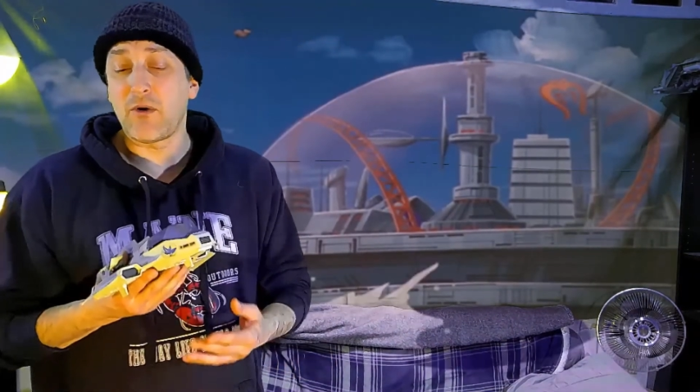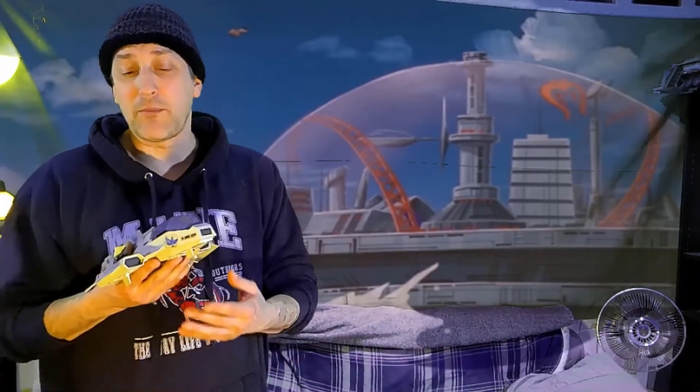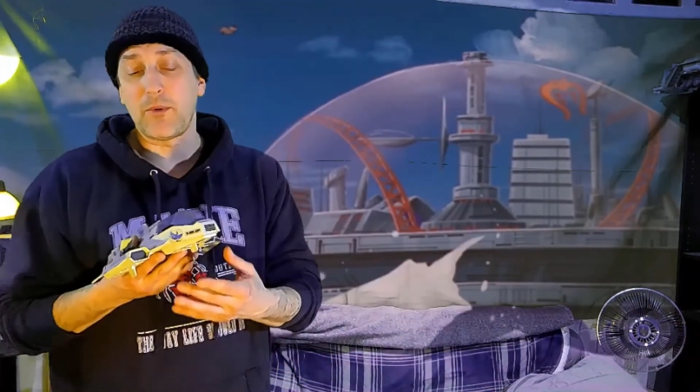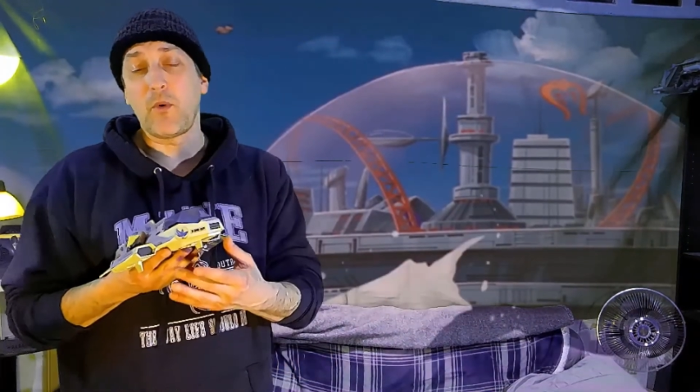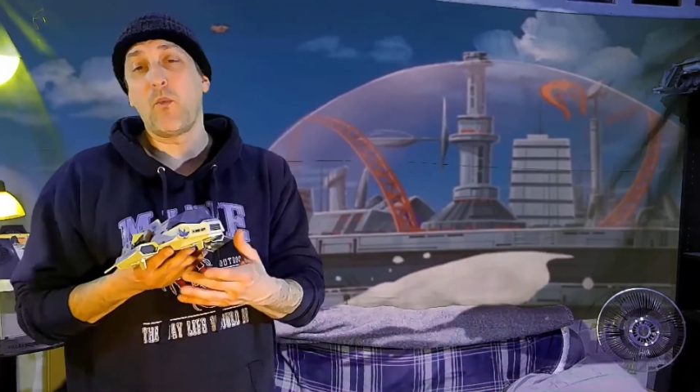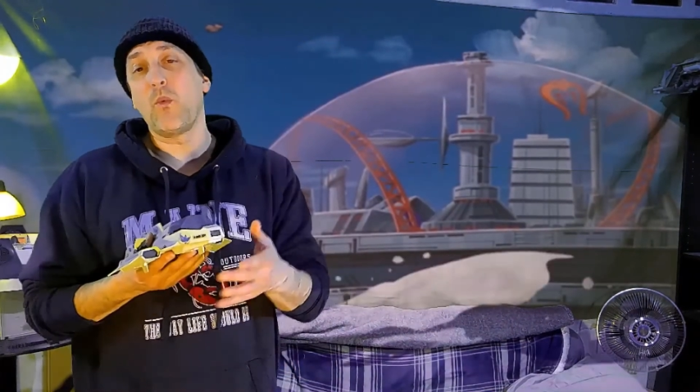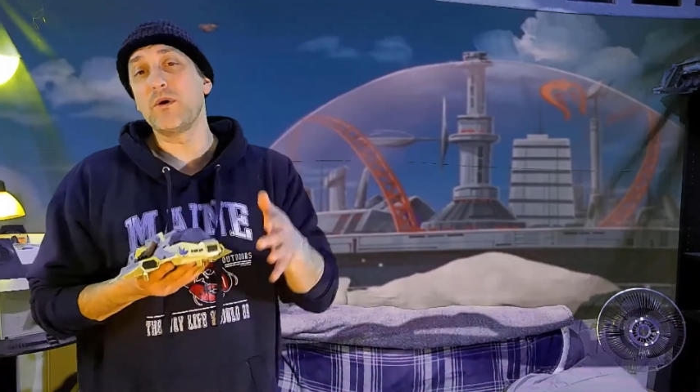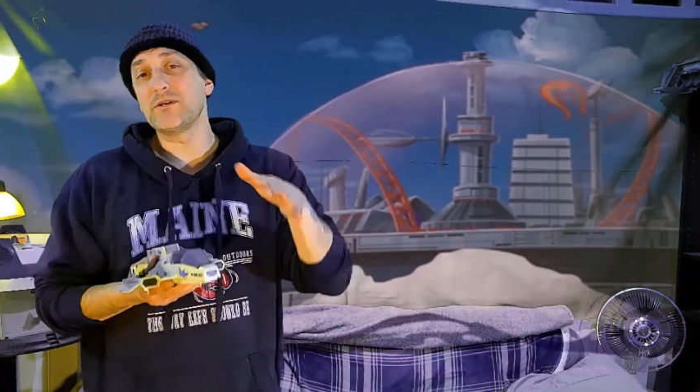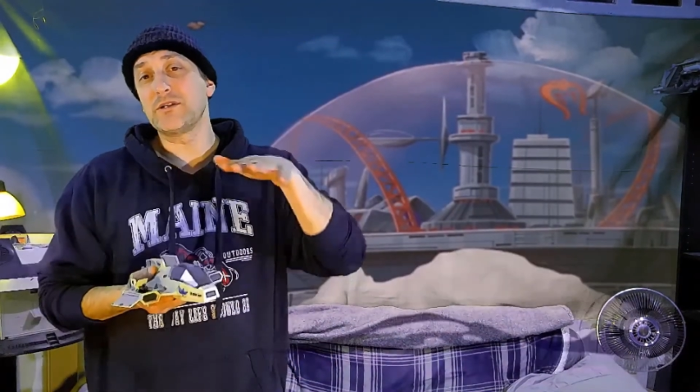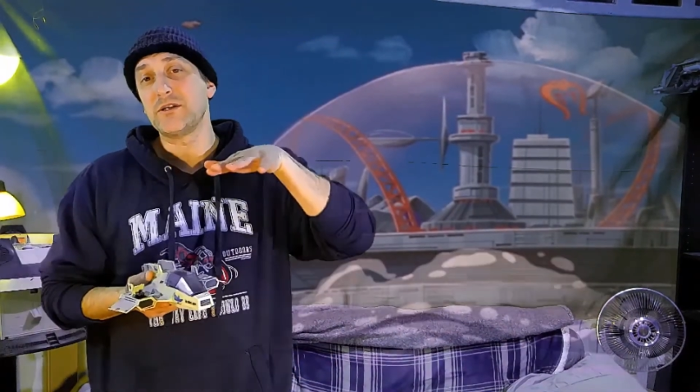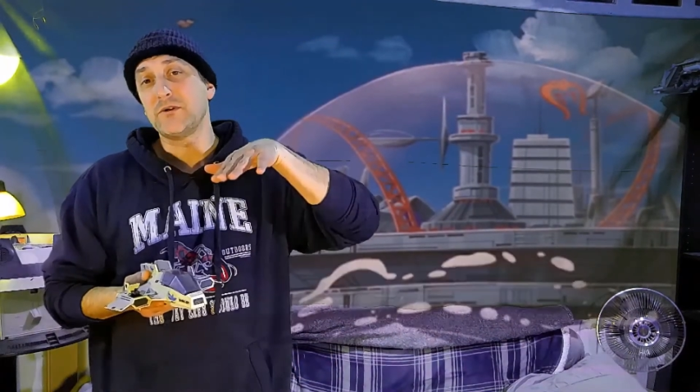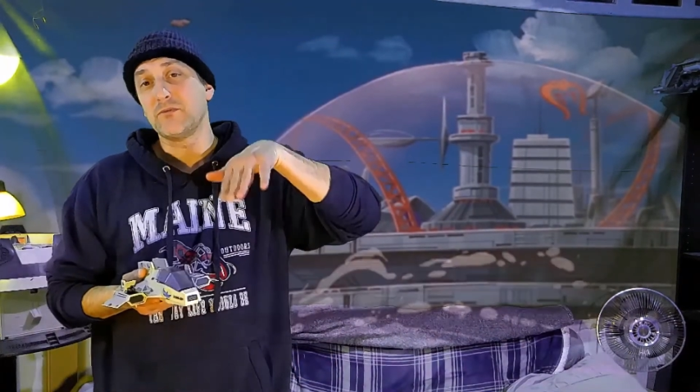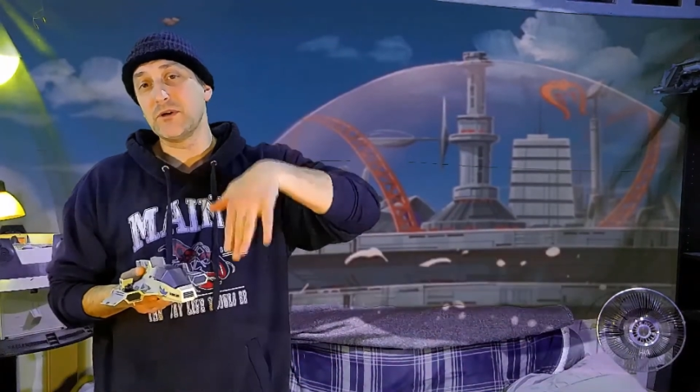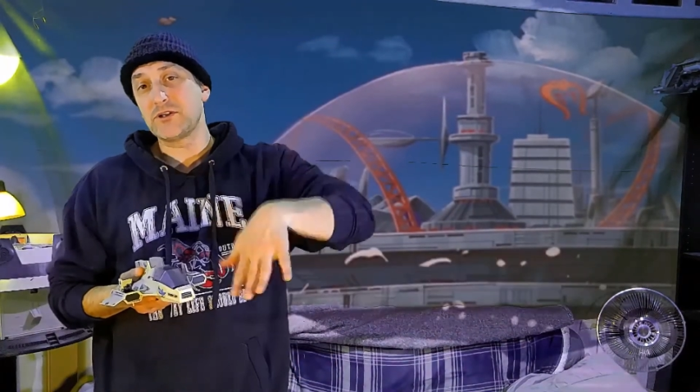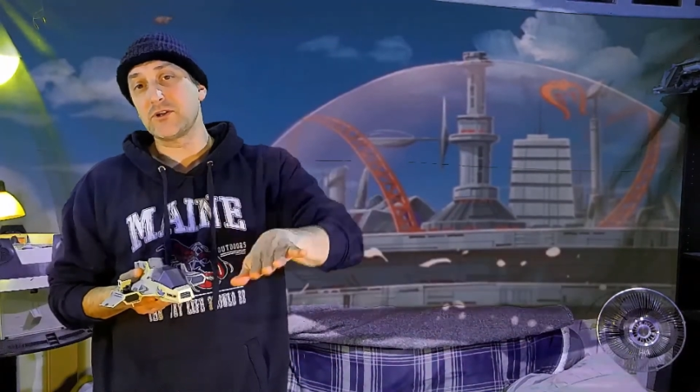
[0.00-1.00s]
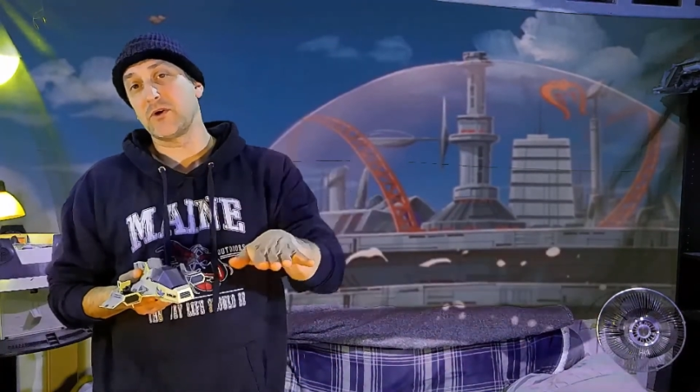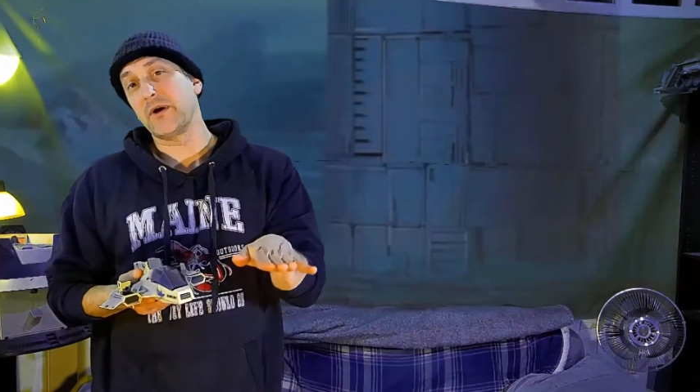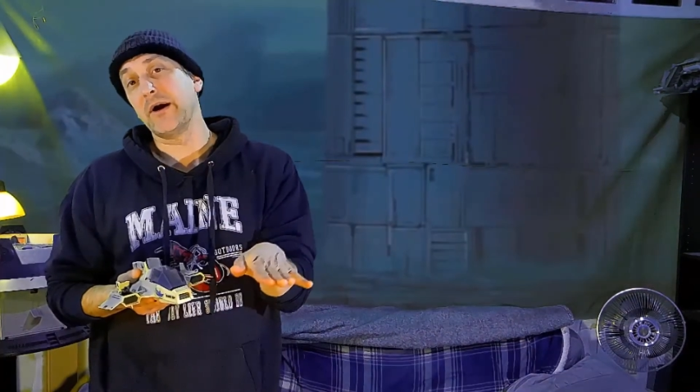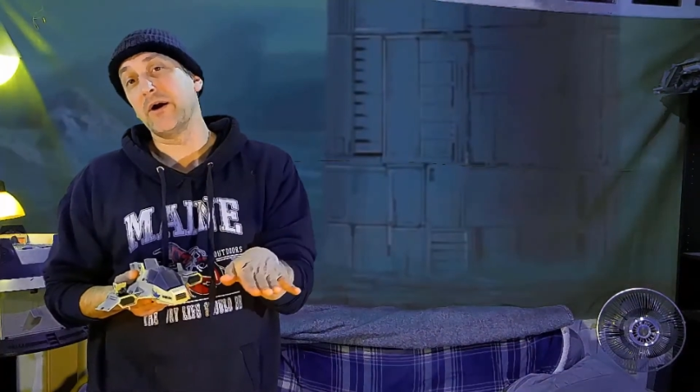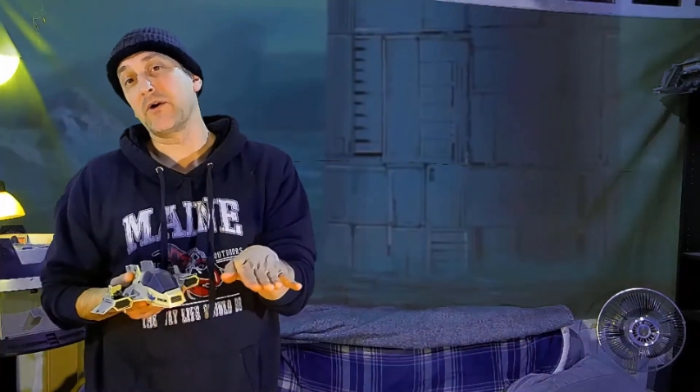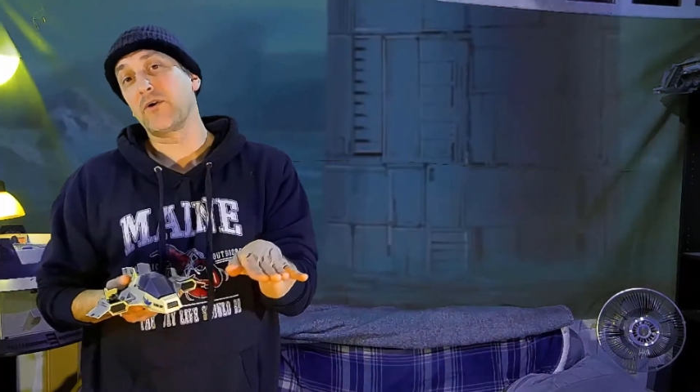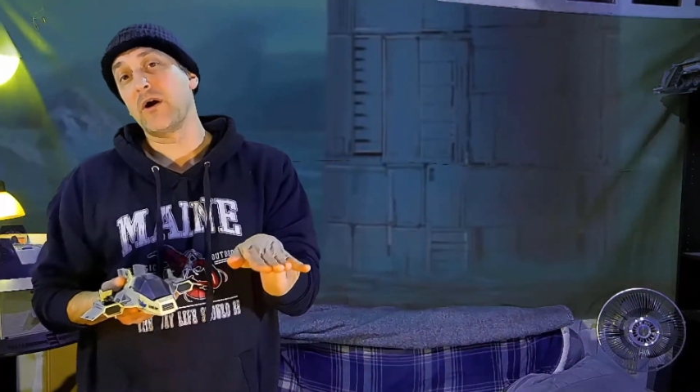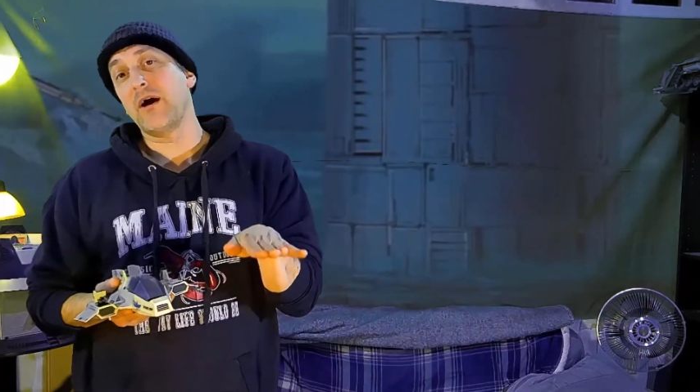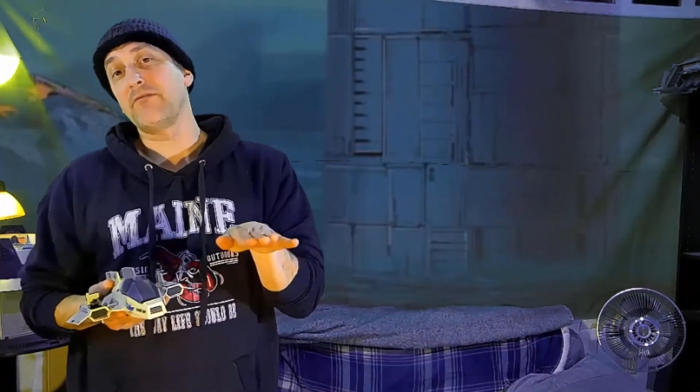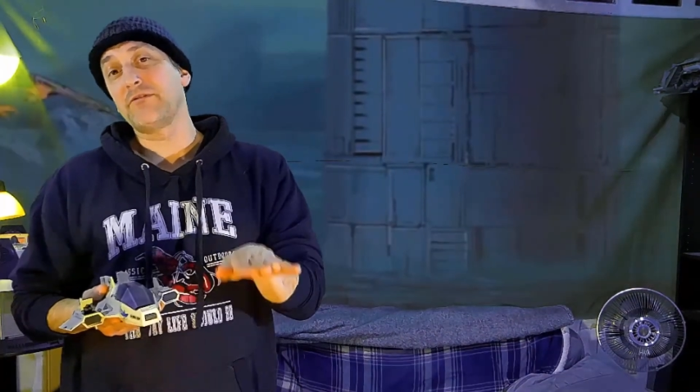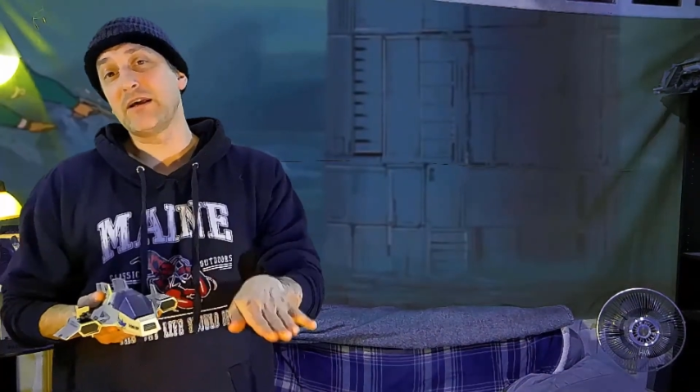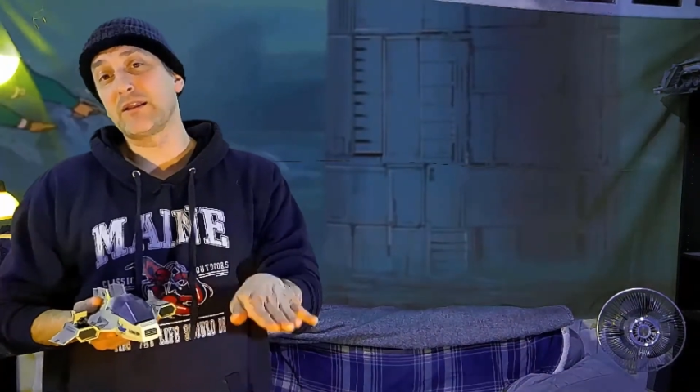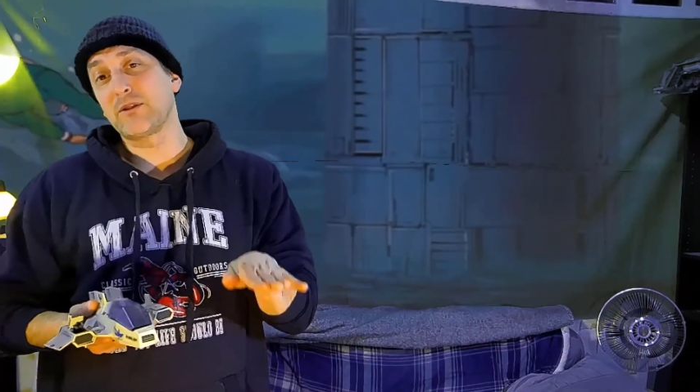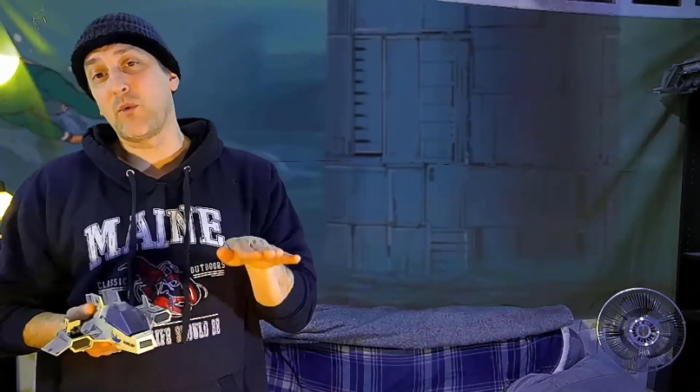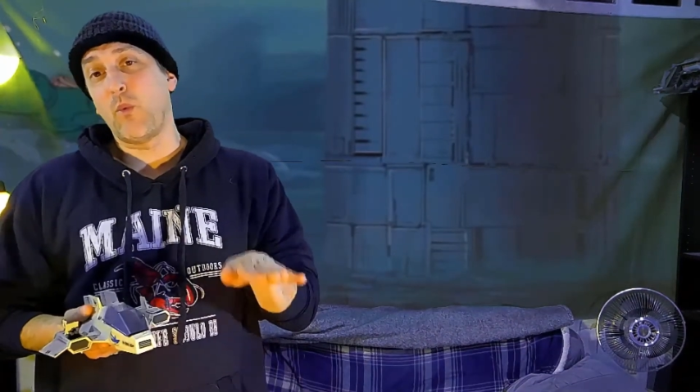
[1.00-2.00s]
but once the original aircraft
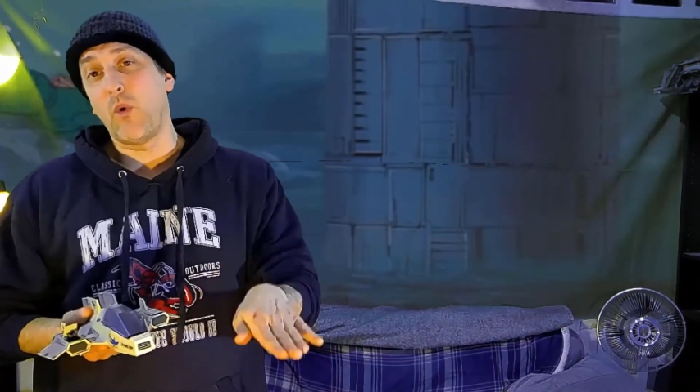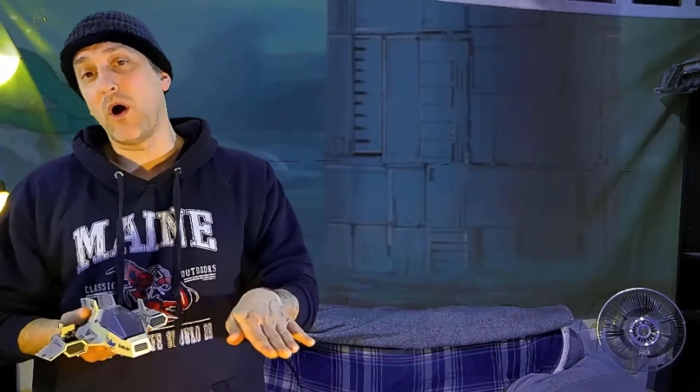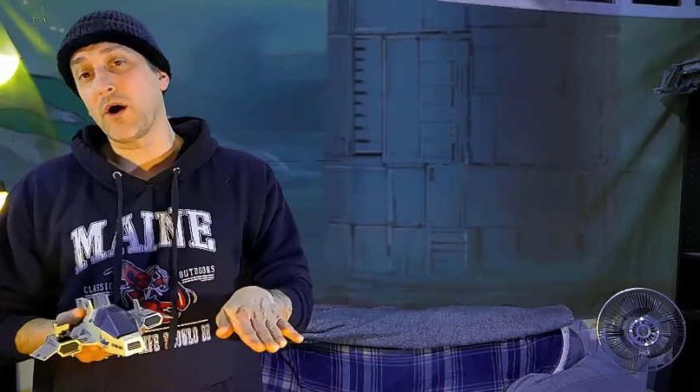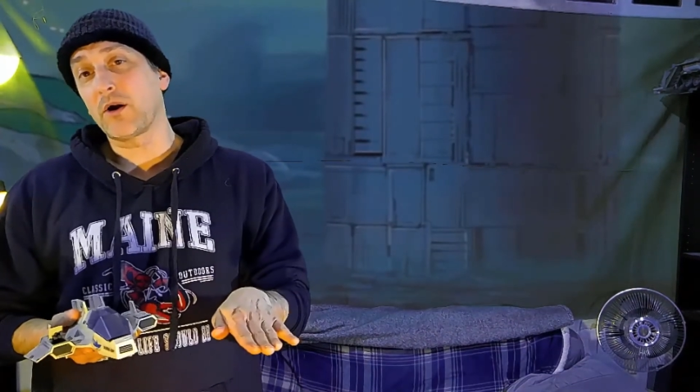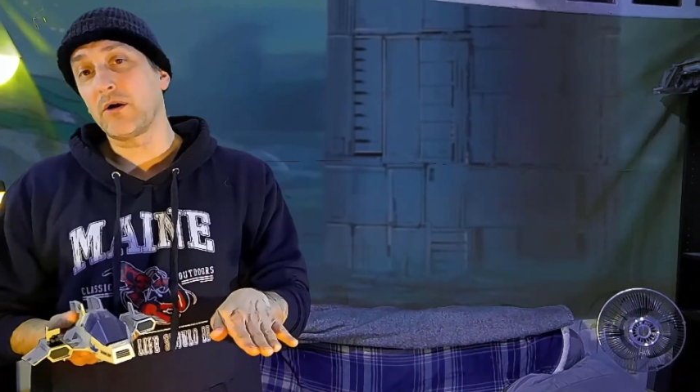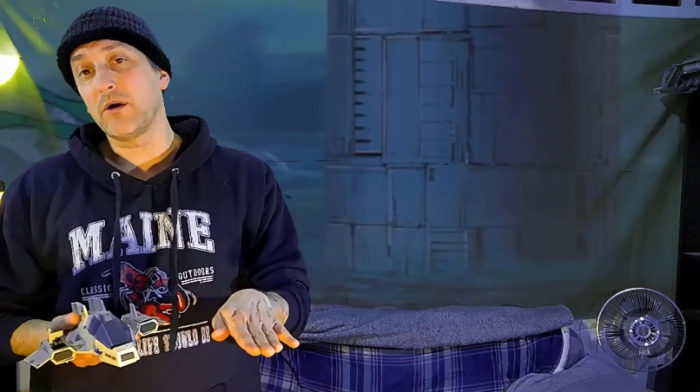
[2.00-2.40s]
hit the water,